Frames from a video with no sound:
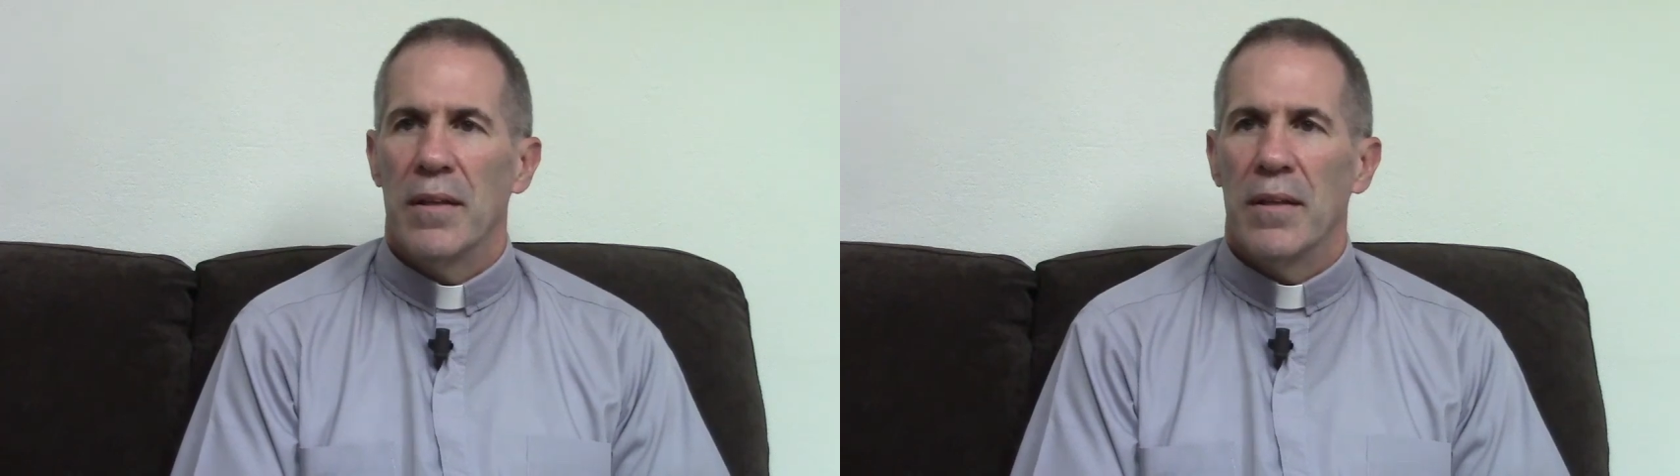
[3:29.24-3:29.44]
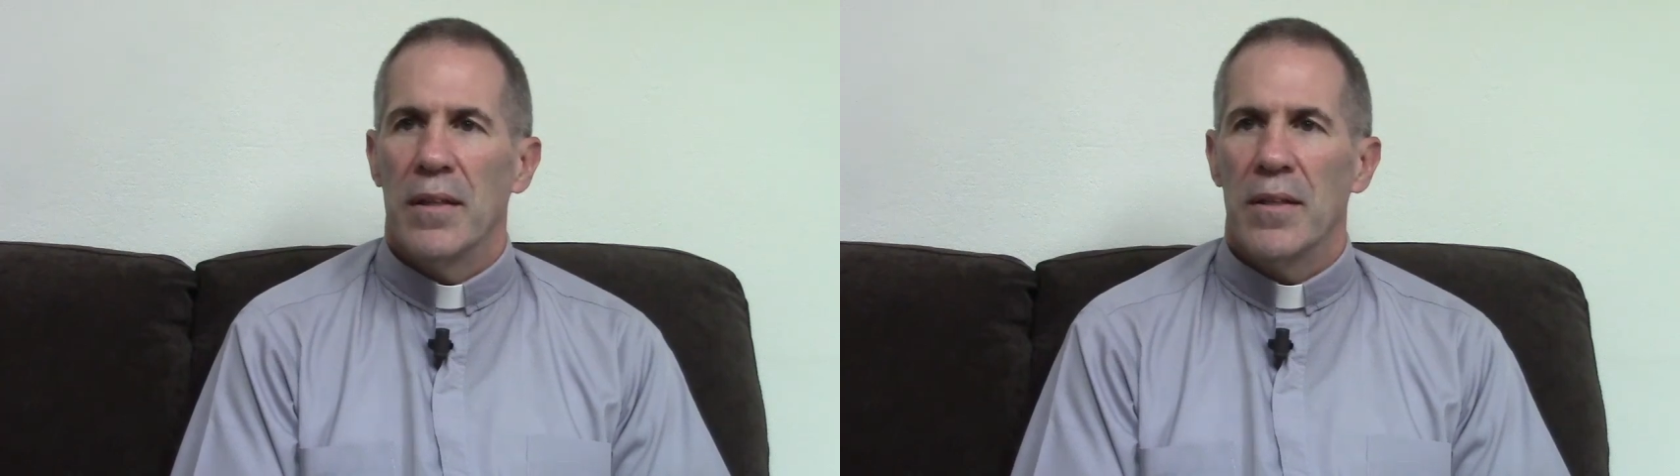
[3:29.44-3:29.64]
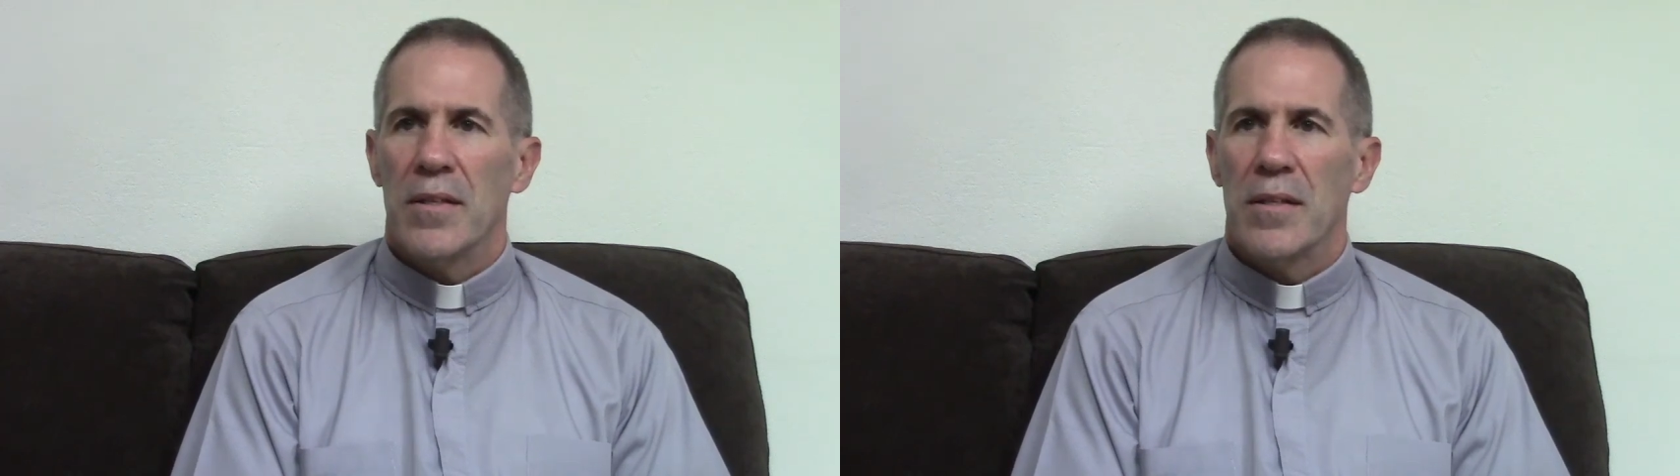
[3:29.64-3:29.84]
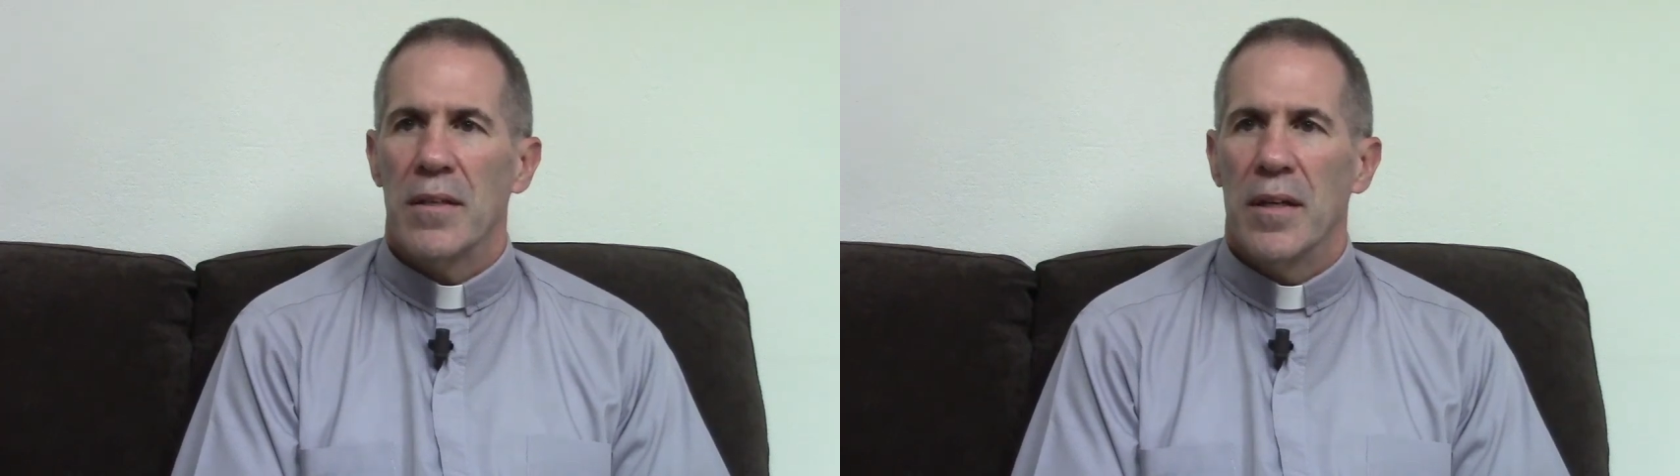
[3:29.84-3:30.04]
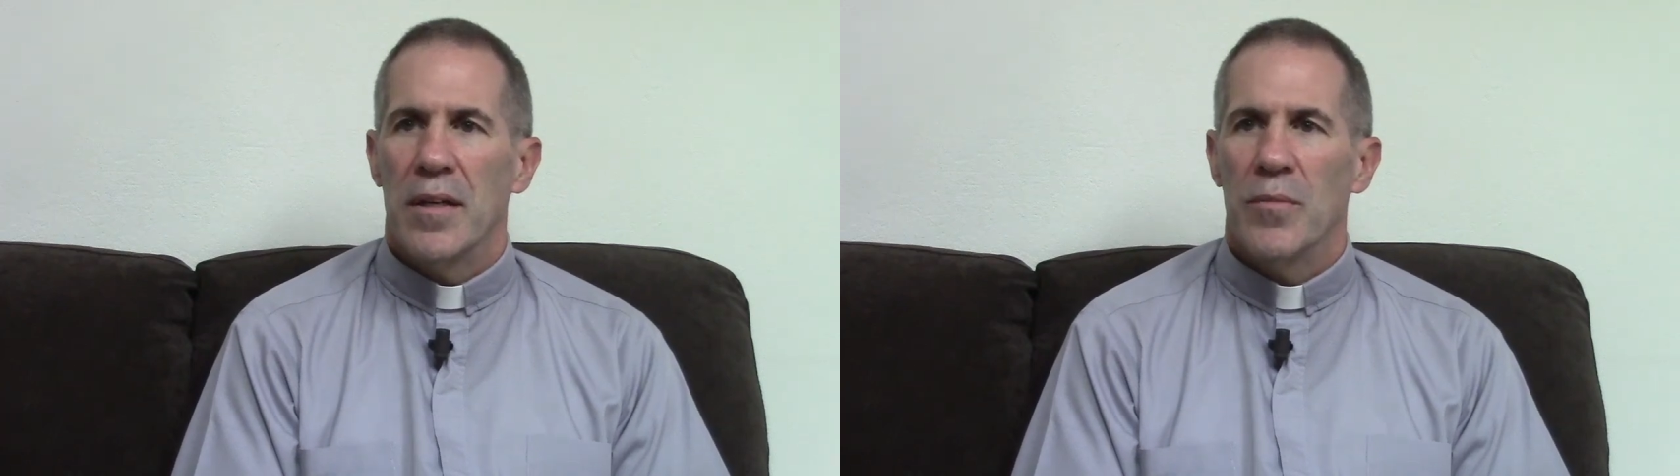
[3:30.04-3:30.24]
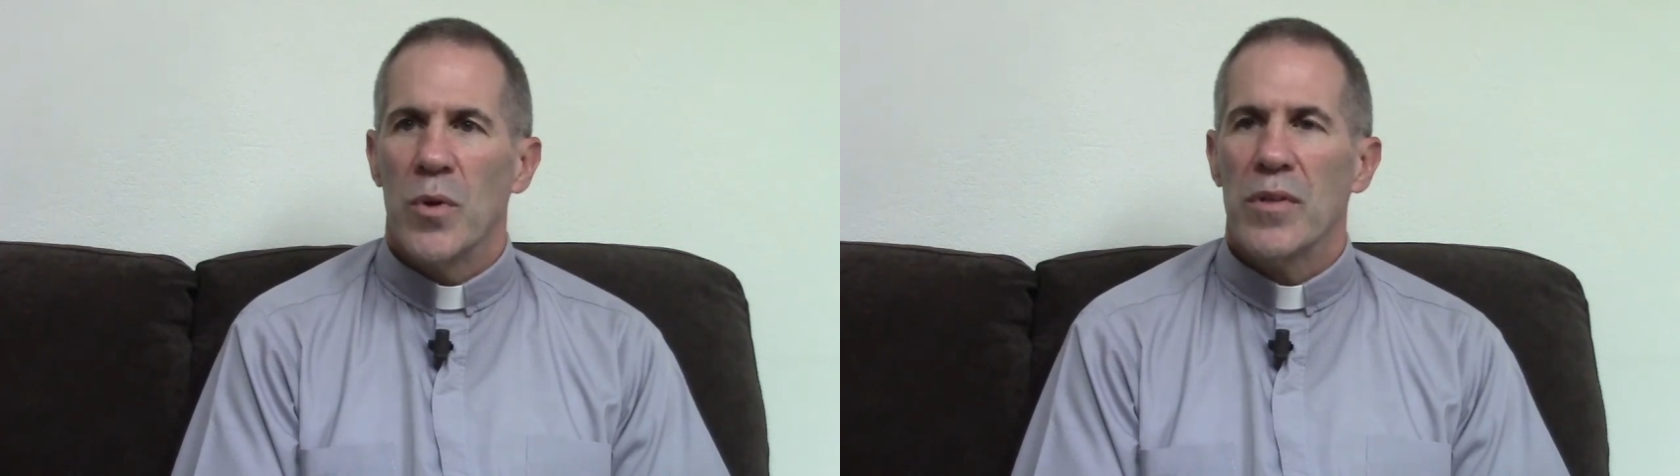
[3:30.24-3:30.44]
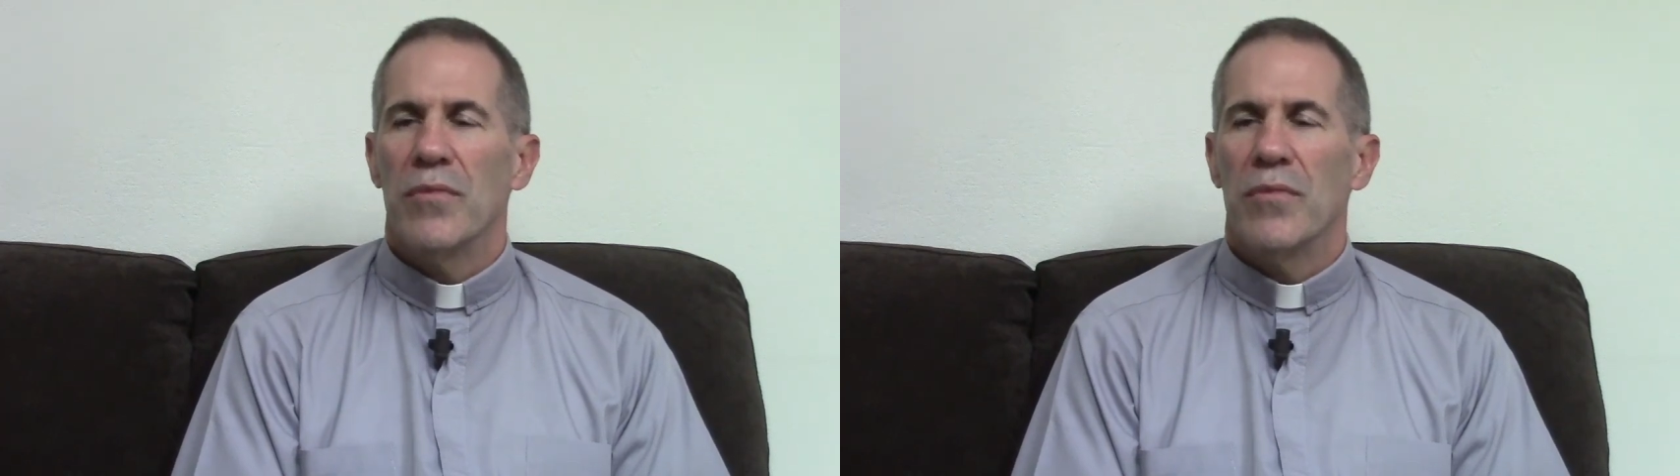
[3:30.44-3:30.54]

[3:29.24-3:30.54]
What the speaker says: is most